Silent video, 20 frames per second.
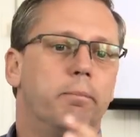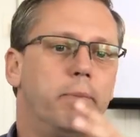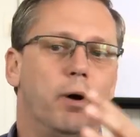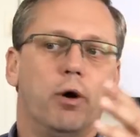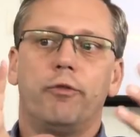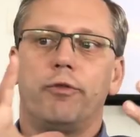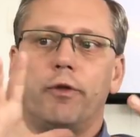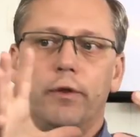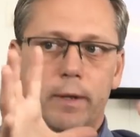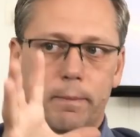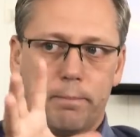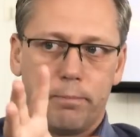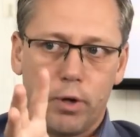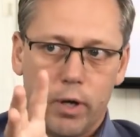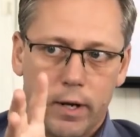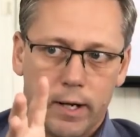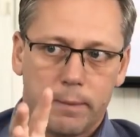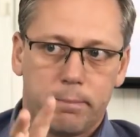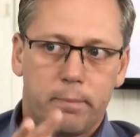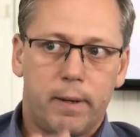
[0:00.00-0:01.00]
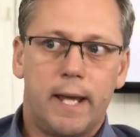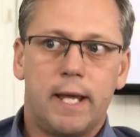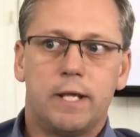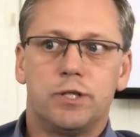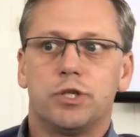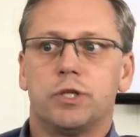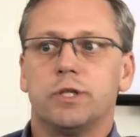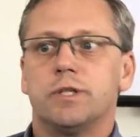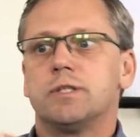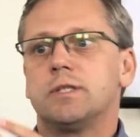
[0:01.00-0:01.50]
both on the product
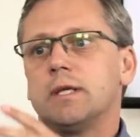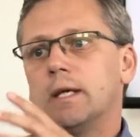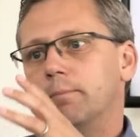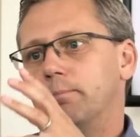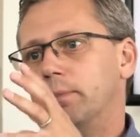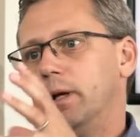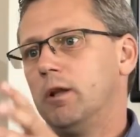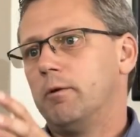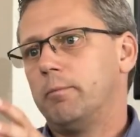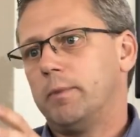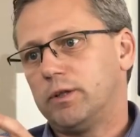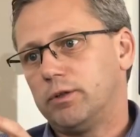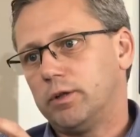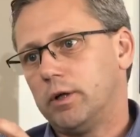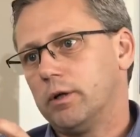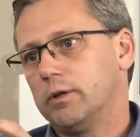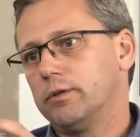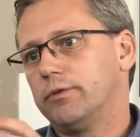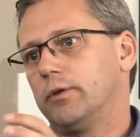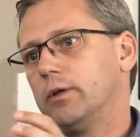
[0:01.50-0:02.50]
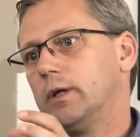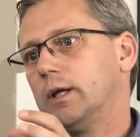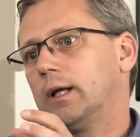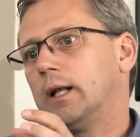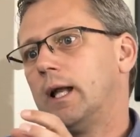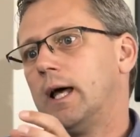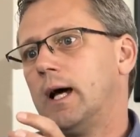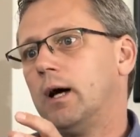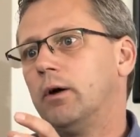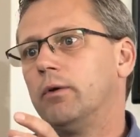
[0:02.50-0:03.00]
pages, in bill of materials in the
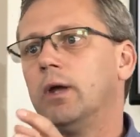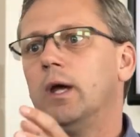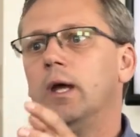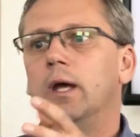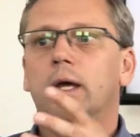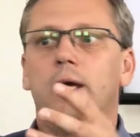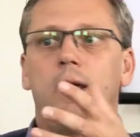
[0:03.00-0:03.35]
cloud,